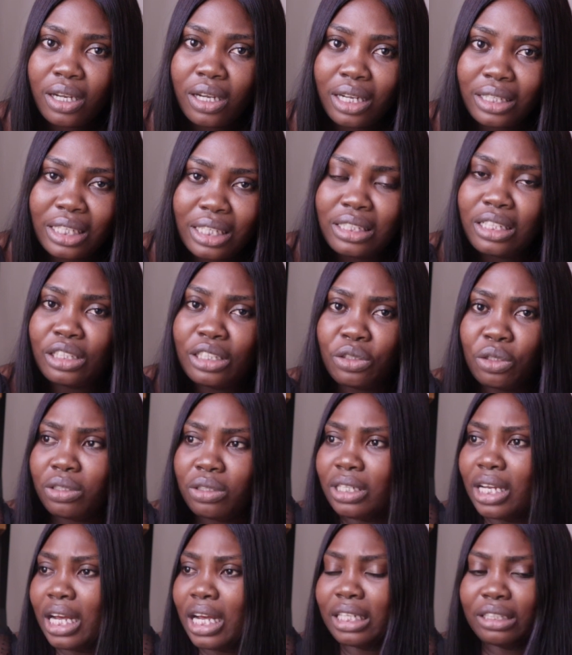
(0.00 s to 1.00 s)
And then
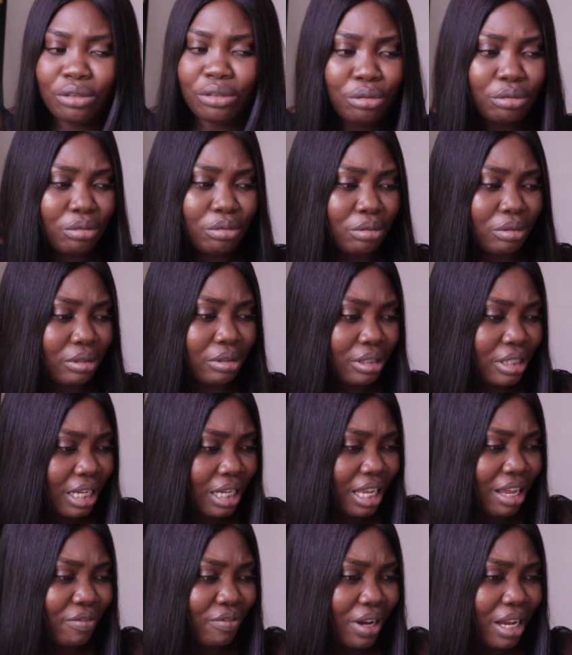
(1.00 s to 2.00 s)
they
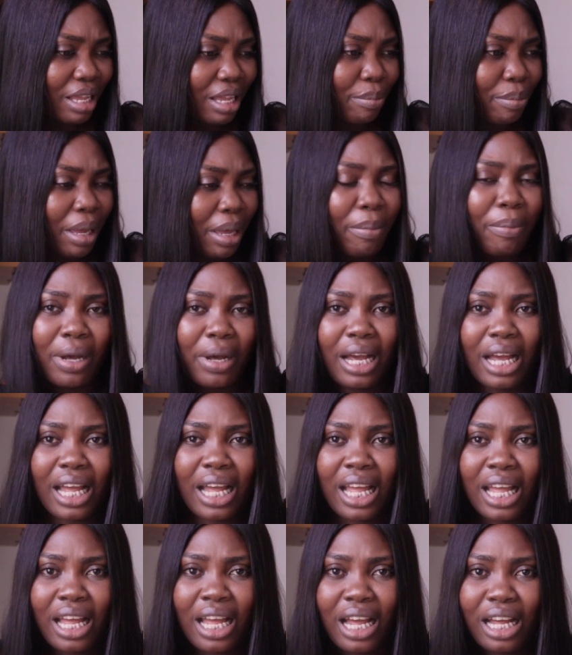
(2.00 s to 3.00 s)
gave her a paper
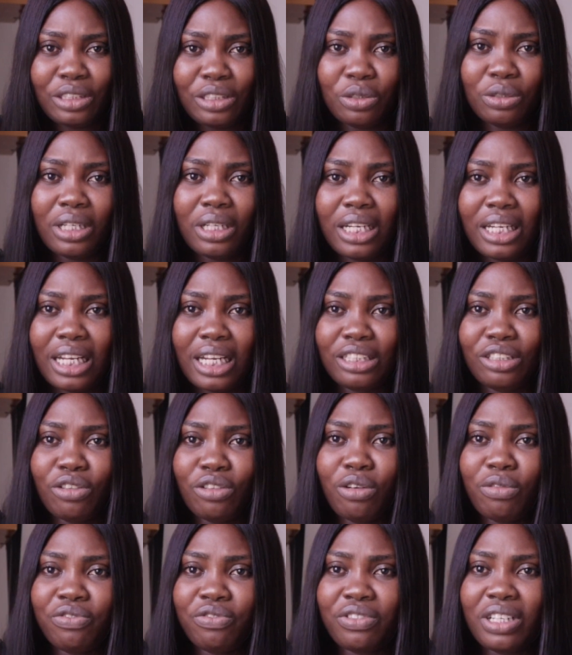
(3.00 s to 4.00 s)
and told her that
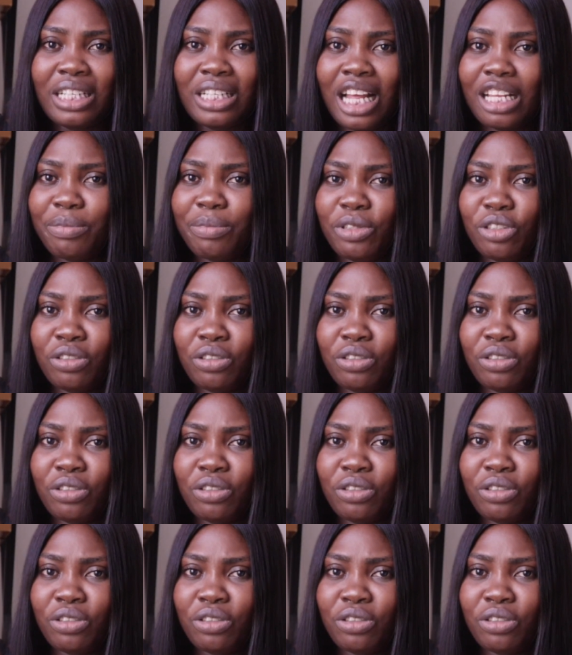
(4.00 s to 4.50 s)
your friend has been